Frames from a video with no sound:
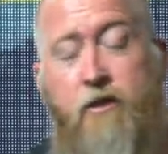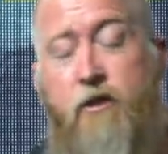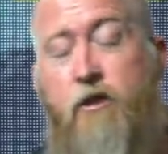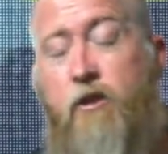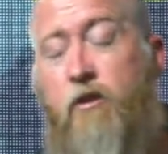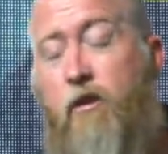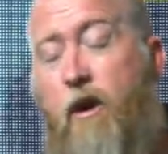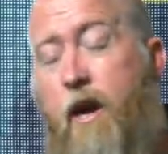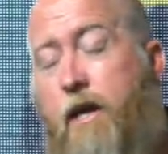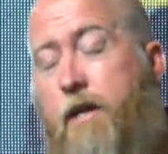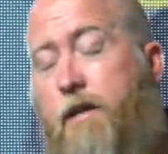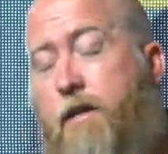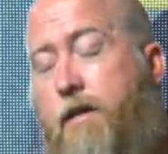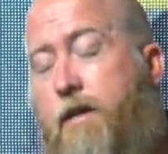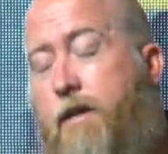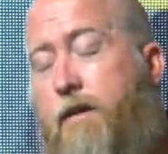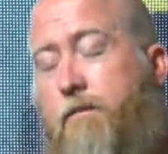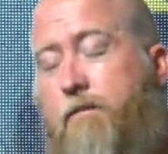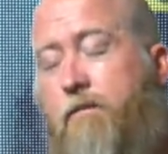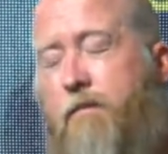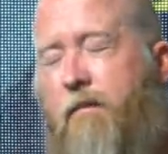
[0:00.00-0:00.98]
Jesus
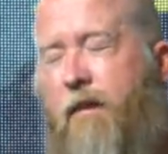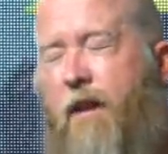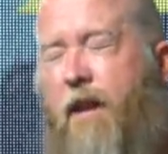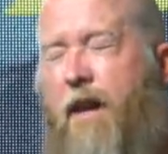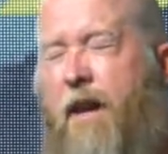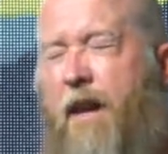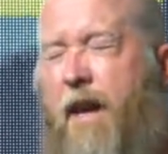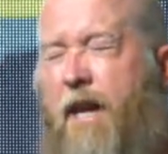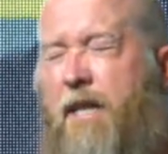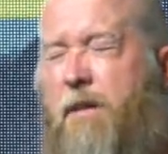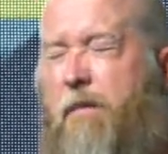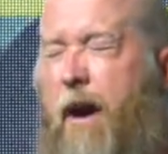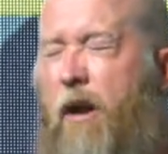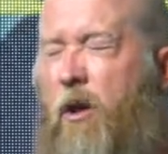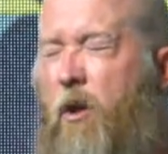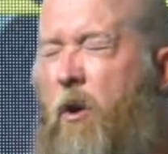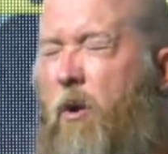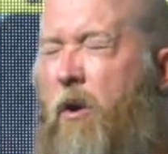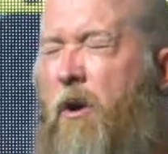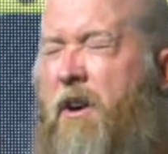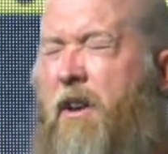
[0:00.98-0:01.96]
Christ is
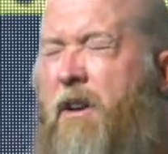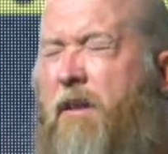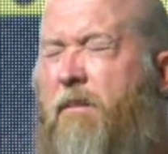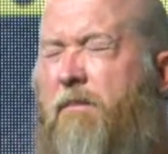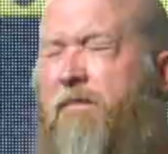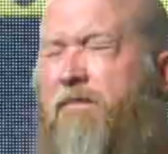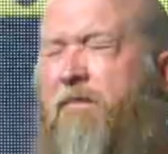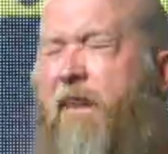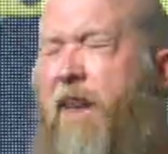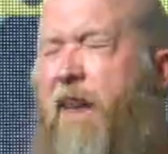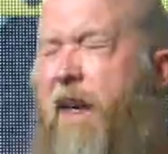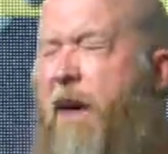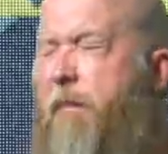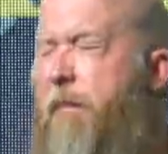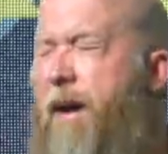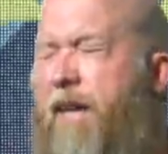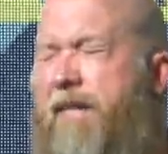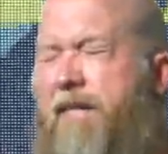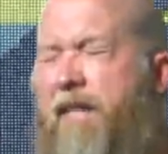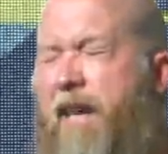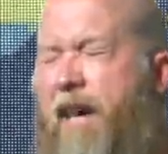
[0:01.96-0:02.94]
my Lord
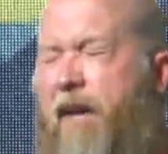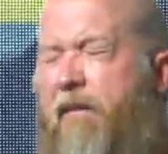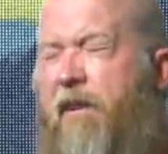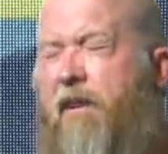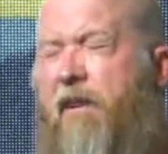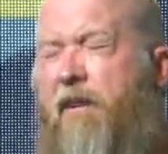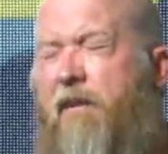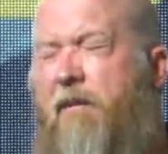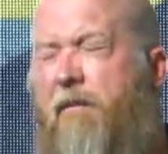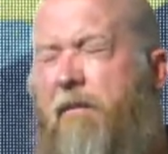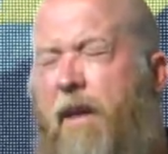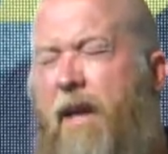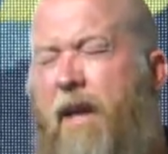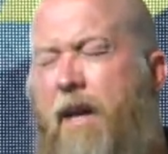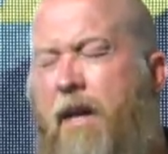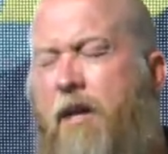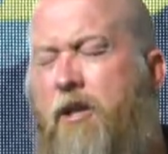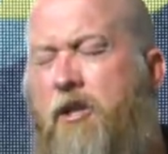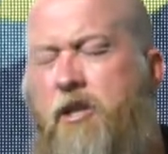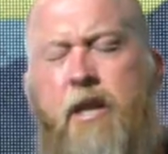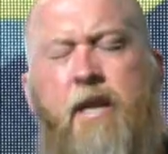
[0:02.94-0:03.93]
and my Savior.
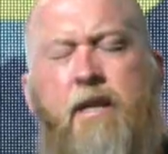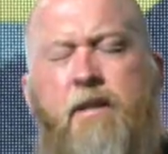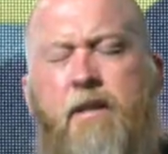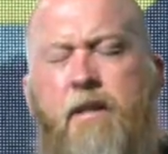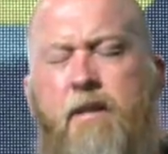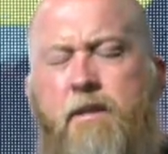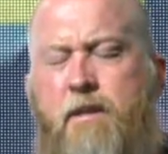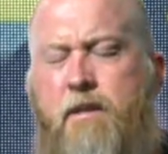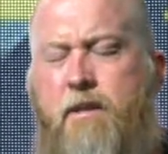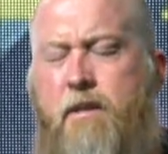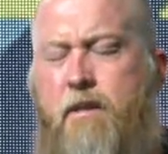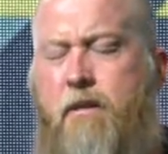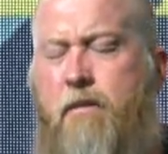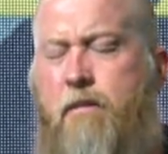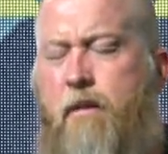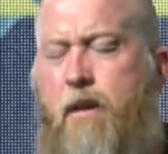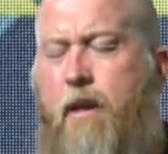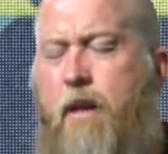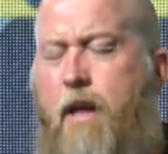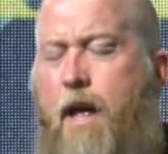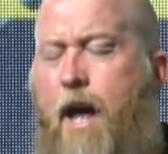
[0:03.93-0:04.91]
Jesus,
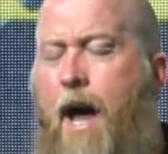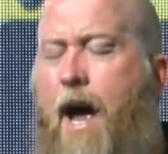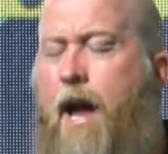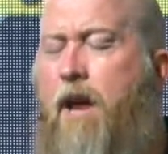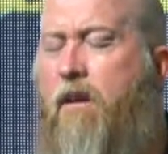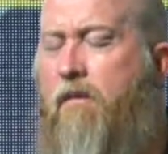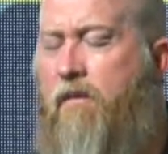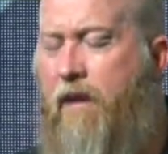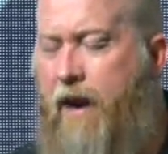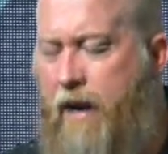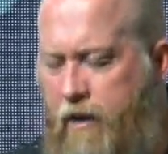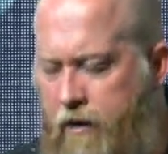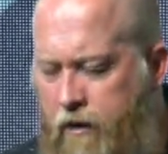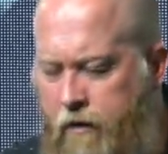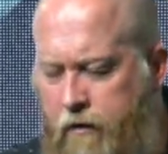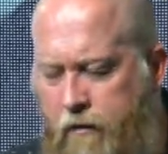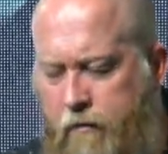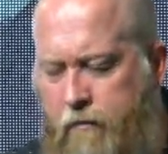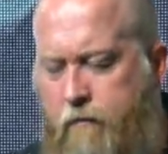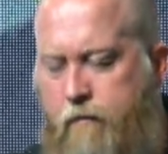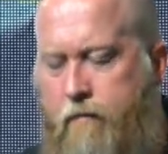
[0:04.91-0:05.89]
I
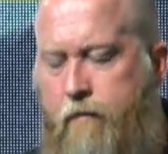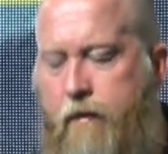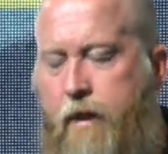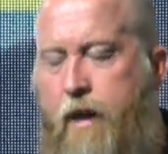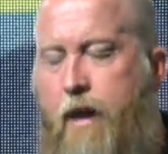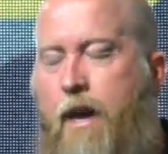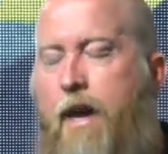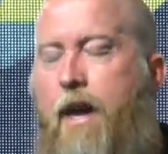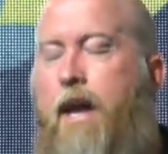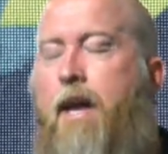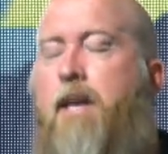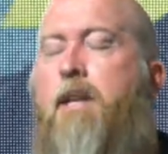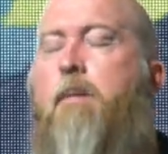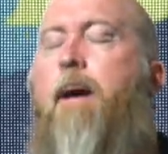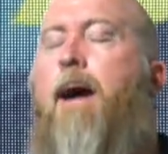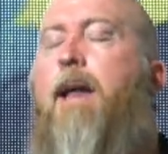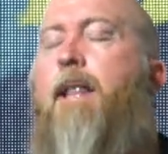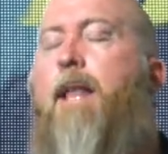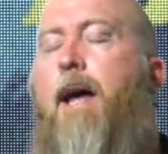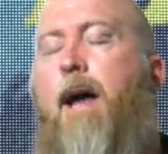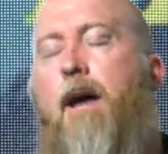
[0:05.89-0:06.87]
invite you
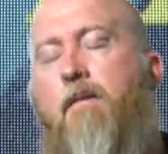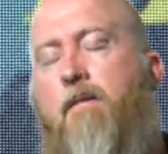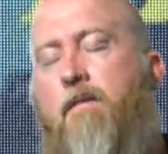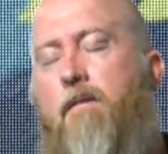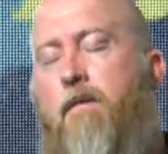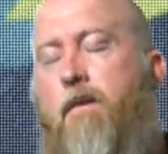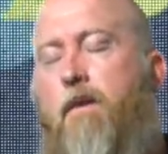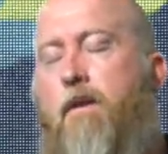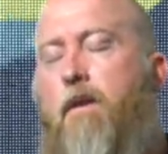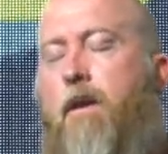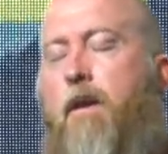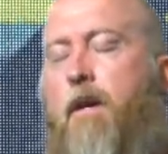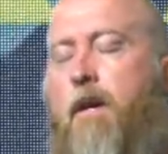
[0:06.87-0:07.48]
into my life